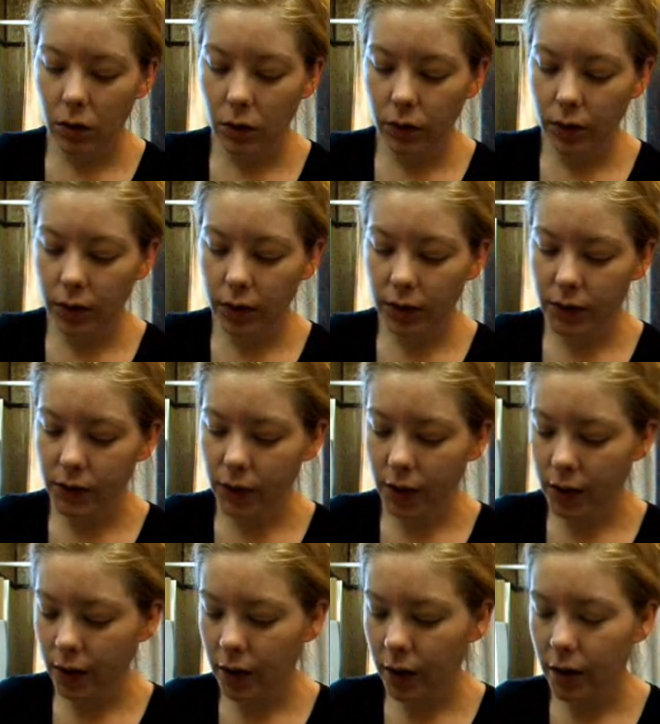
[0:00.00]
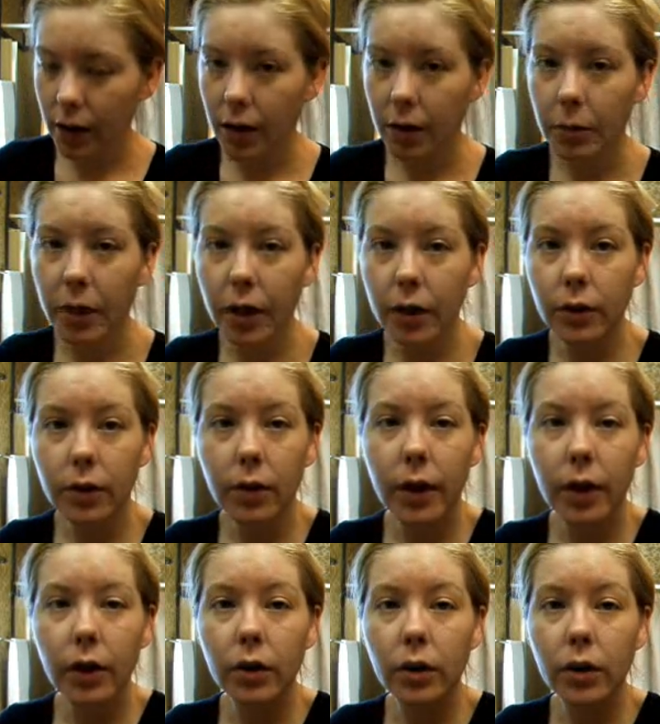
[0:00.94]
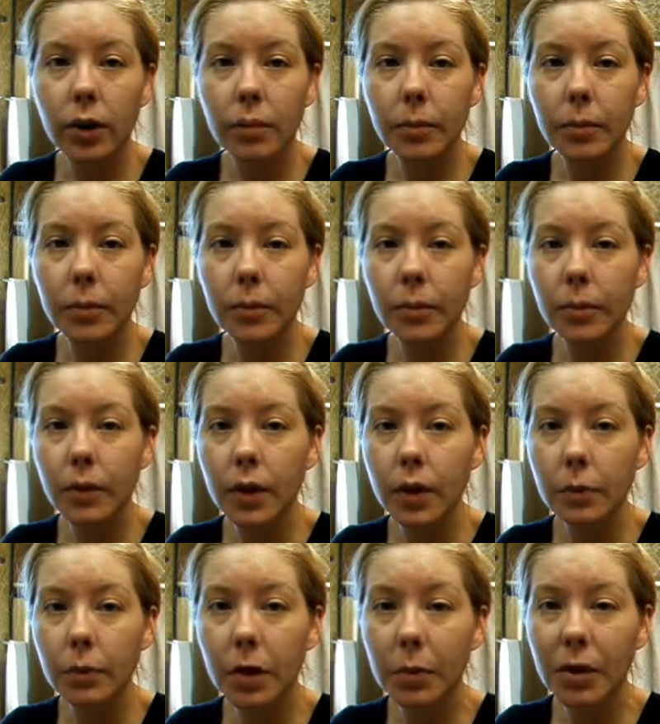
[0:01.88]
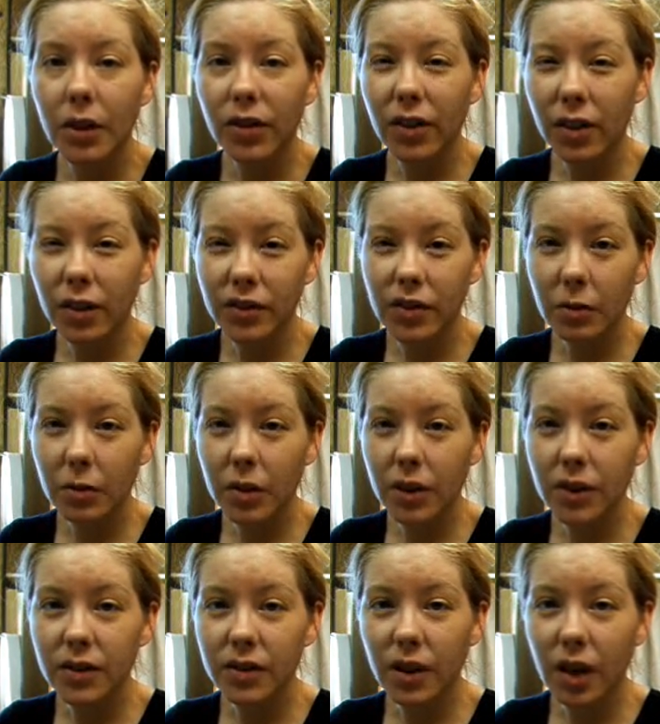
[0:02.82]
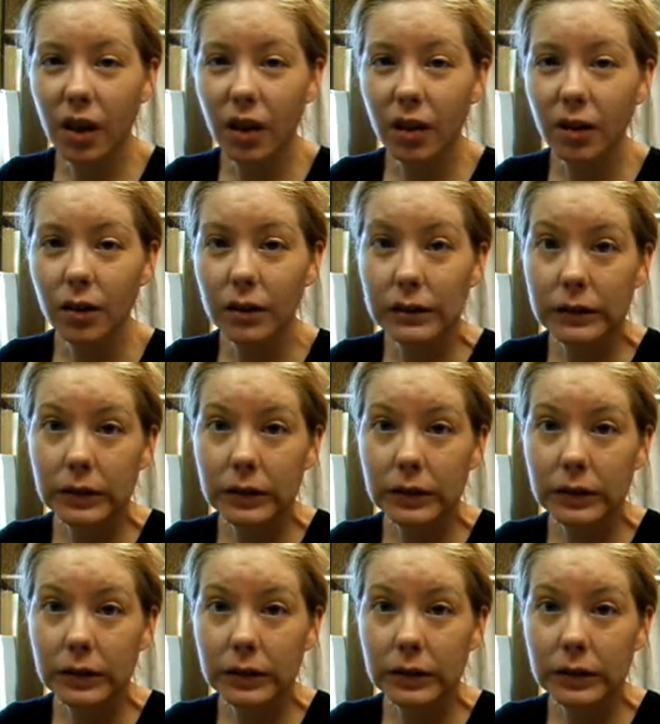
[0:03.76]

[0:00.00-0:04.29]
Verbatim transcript: Hold on a sec, I gotta get my under eye cream. Maybe I'll think of something to say.